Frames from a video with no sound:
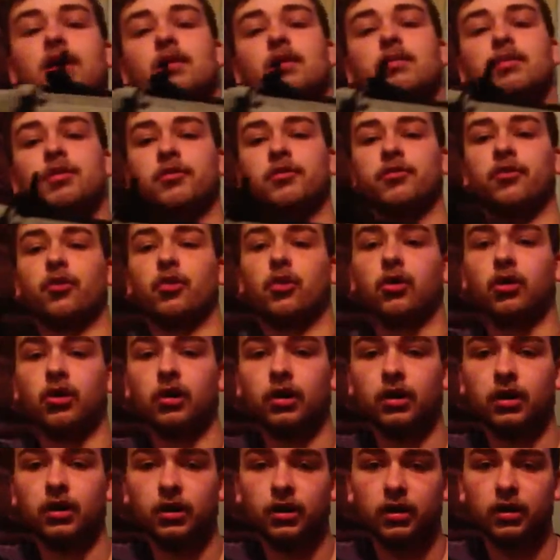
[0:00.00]

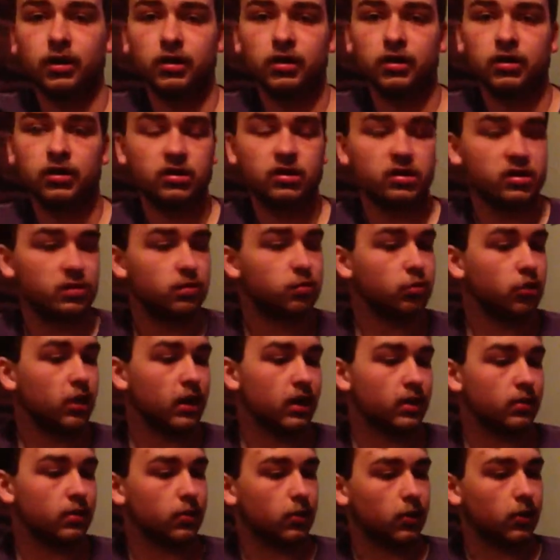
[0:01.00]
before
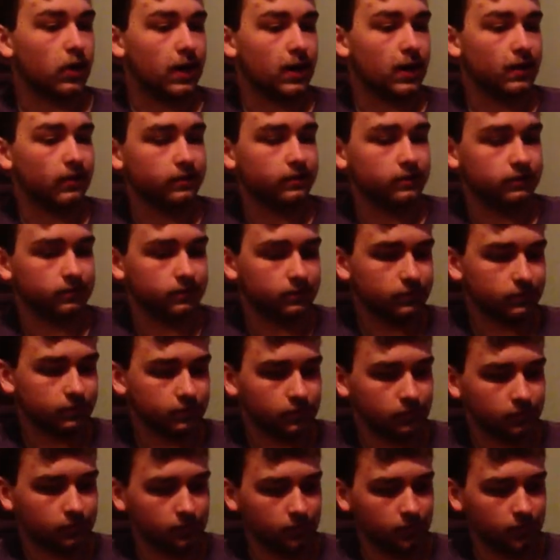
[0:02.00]
spray and pray,
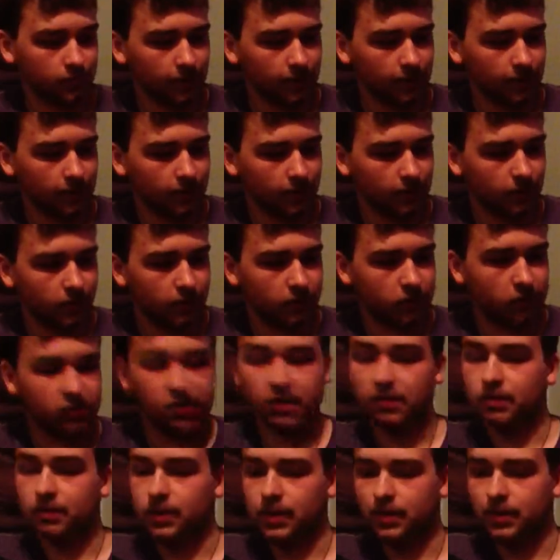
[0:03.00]
which
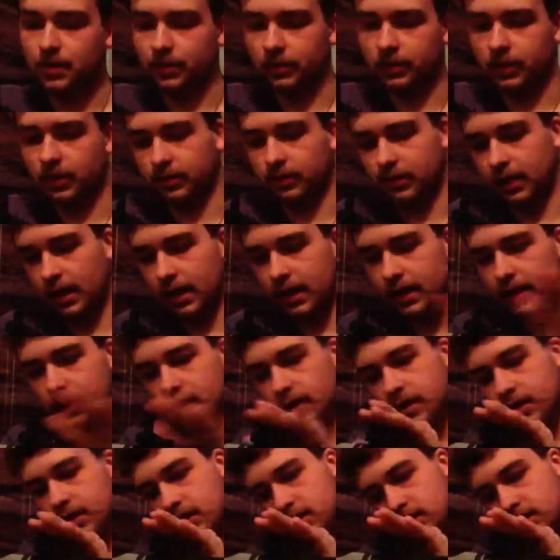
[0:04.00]
some people don't like,
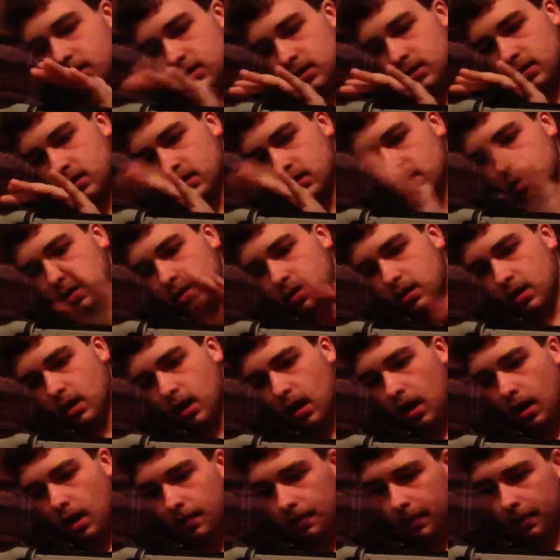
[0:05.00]

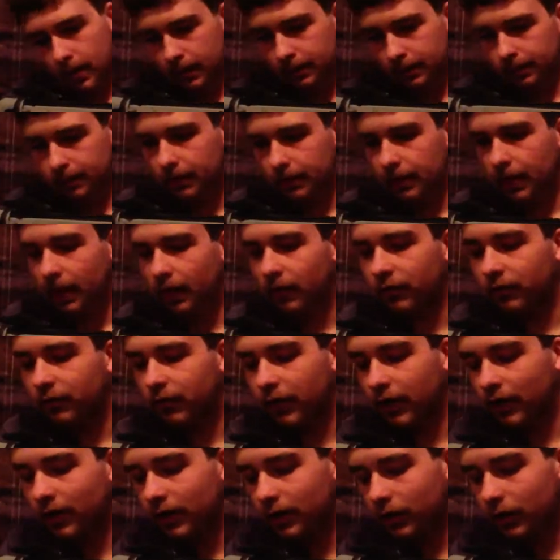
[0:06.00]
but they're
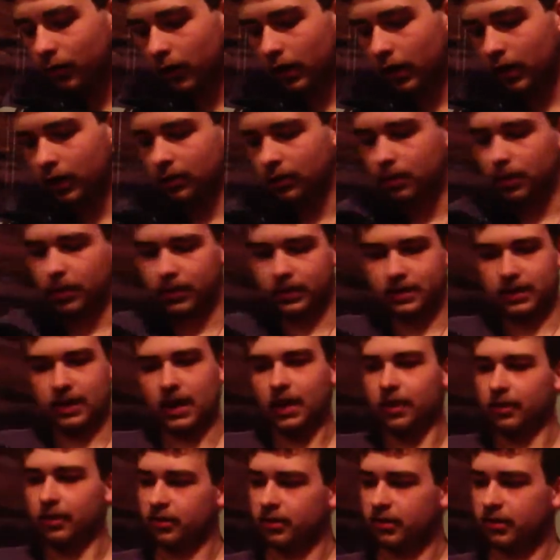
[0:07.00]
very well put
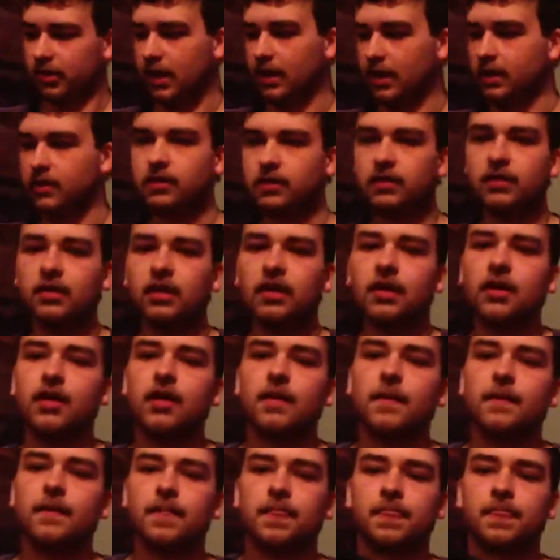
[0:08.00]
together sights.
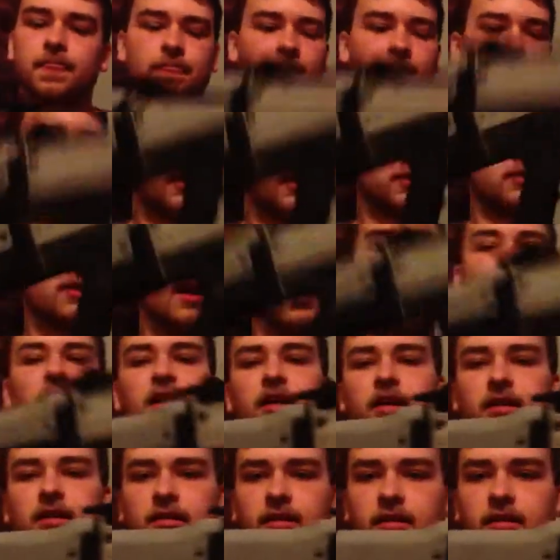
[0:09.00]
The
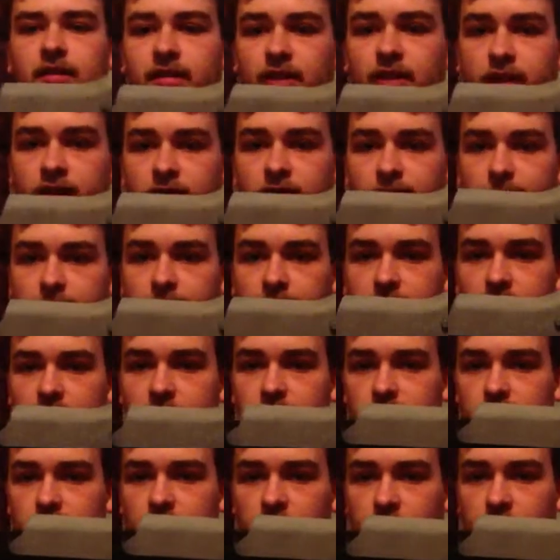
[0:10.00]
stock is a
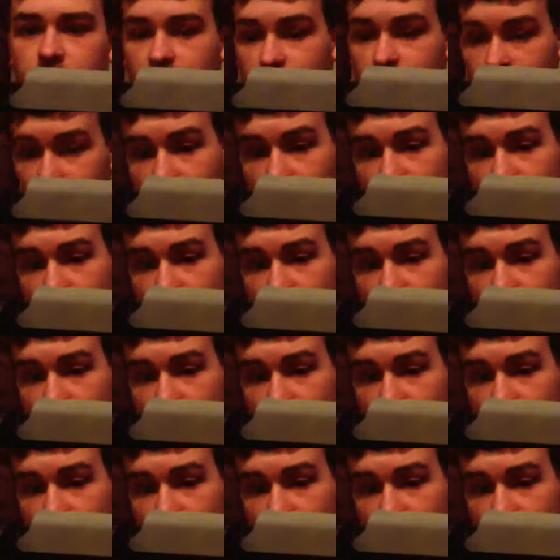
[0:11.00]
three